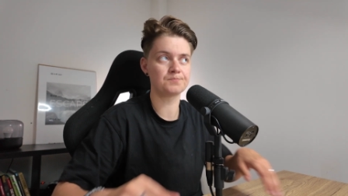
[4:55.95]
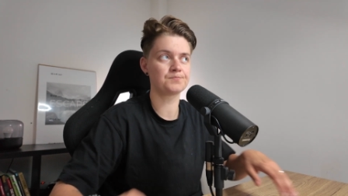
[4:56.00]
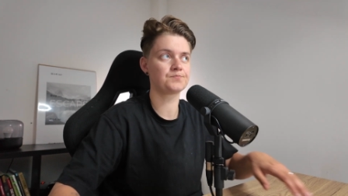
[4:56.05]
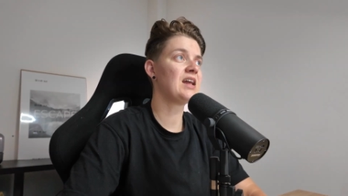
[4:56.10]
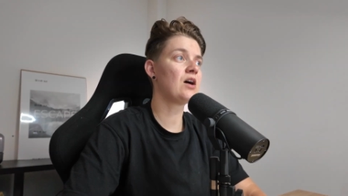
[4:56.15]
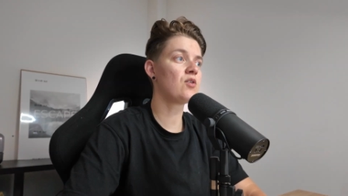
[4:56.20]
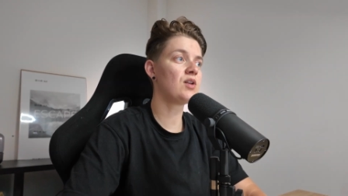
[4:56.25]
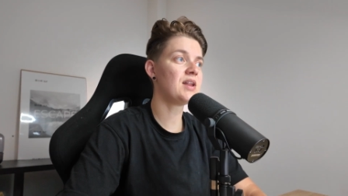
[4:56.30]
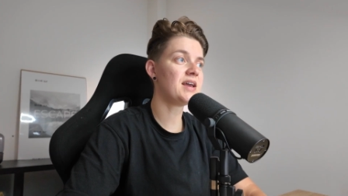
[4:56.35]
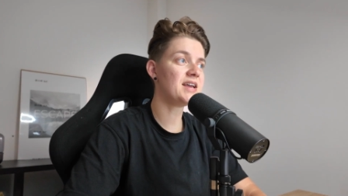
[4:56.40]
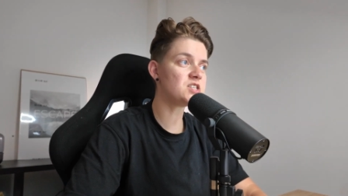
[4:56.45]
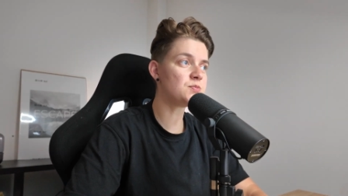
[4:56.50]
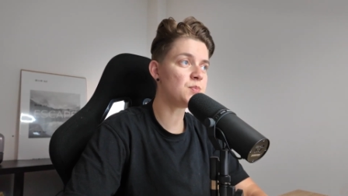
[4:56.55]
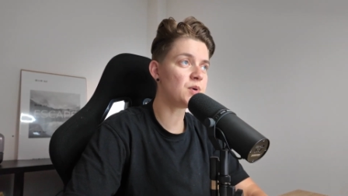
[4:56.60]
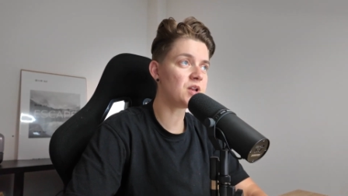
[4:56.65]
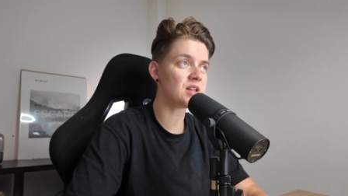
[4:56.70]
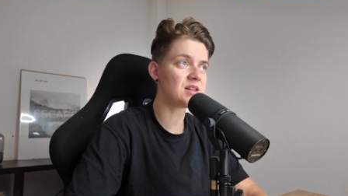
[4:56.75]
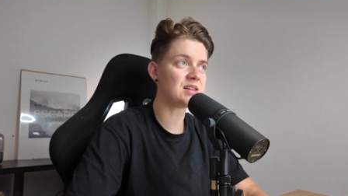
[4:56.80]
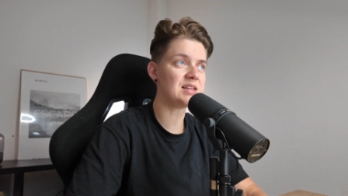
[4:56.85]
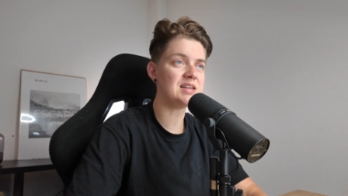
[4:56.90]
Now, last but
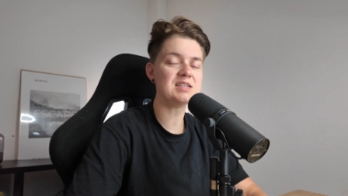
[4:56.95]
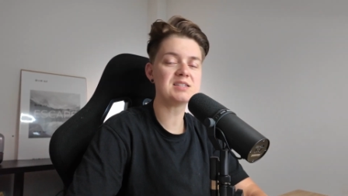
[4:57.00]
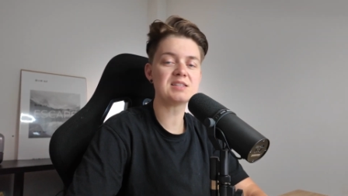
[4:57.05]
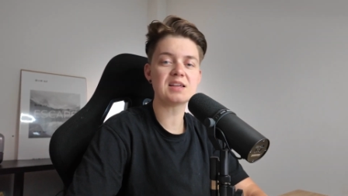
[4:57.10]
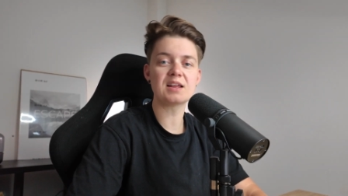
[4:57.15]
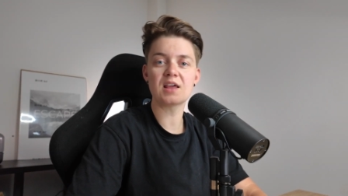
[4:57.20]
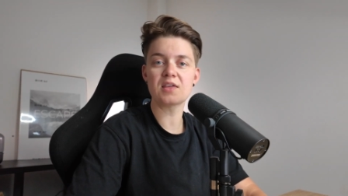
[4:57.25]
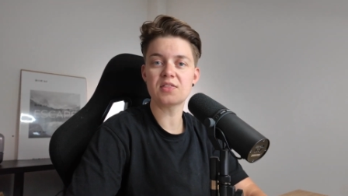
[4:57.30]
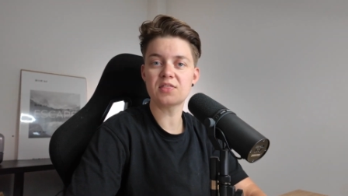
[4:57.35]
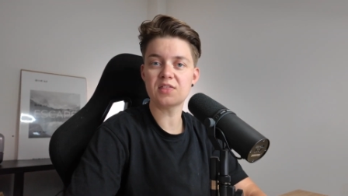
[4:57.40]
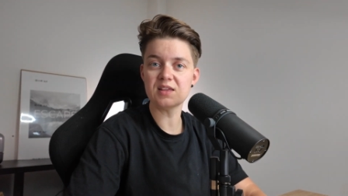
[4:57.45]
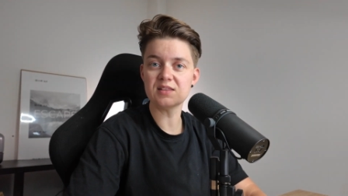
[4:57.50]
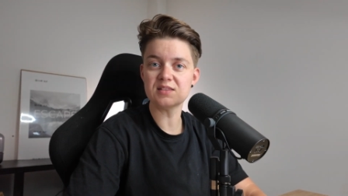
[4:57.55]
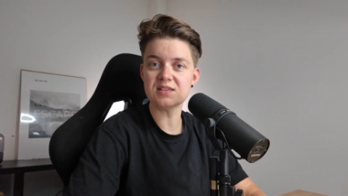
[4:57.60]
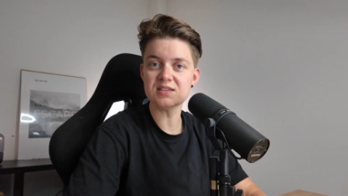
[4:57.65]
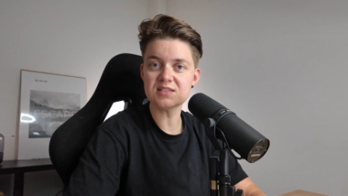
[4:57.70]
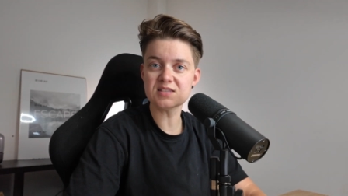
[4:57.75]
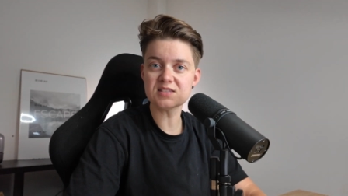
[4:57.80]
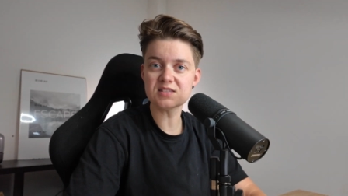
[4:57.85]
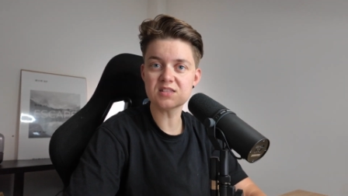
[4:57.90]
not least, and I think
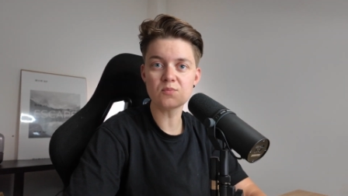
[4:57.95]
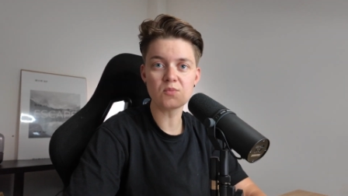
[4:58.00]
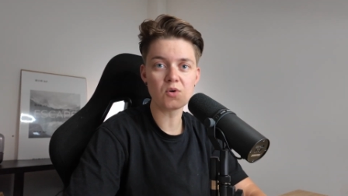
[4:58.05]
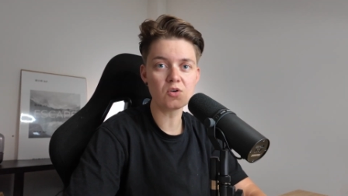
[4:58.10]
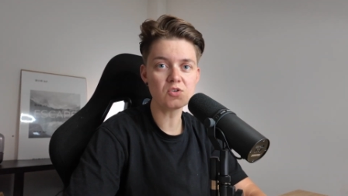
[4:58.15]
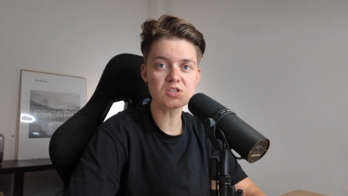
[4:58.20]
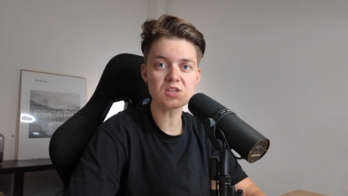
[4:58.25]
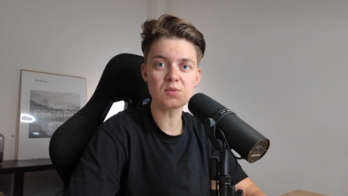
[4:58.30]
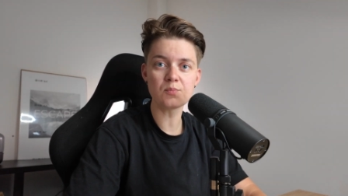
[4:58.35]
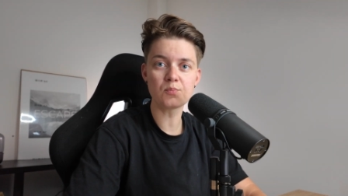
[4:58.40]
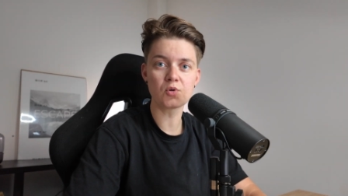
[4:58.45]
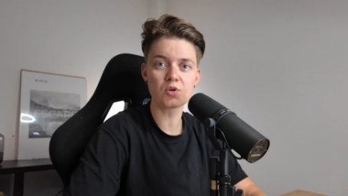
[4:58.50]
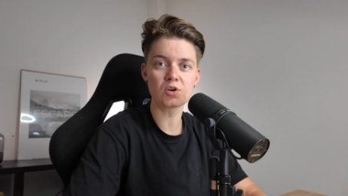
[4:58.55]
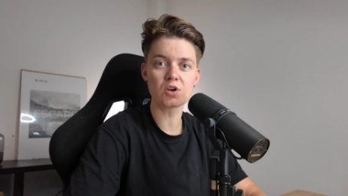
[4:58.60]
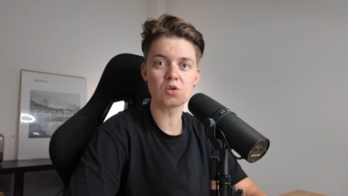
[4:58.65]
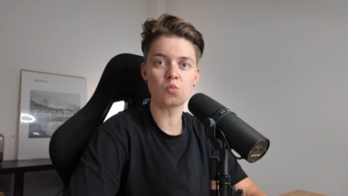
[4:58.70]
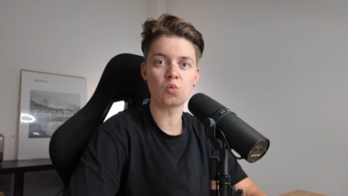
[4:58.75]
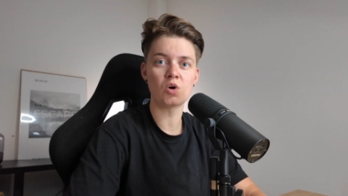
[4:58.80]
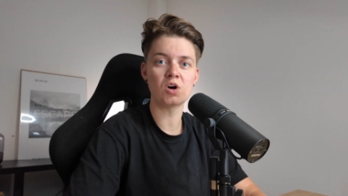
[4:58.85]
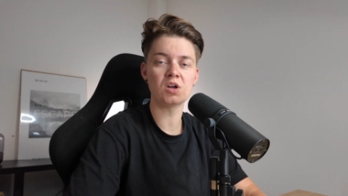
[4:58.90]
this is the most
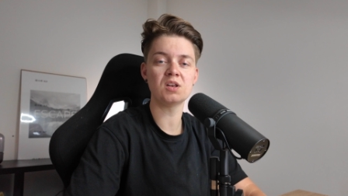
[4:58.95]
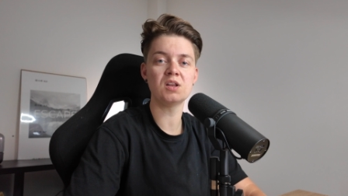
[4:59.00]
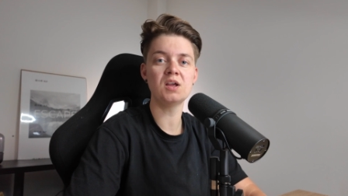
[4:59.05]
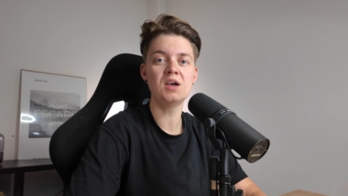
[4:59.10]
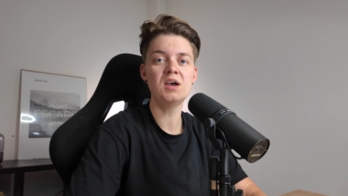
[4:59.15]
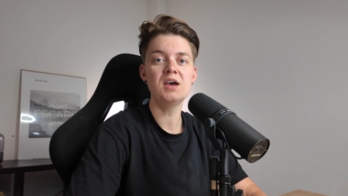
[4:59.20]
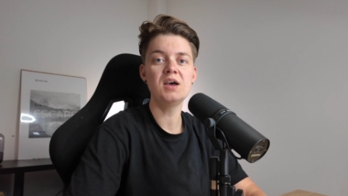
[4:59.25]
important one,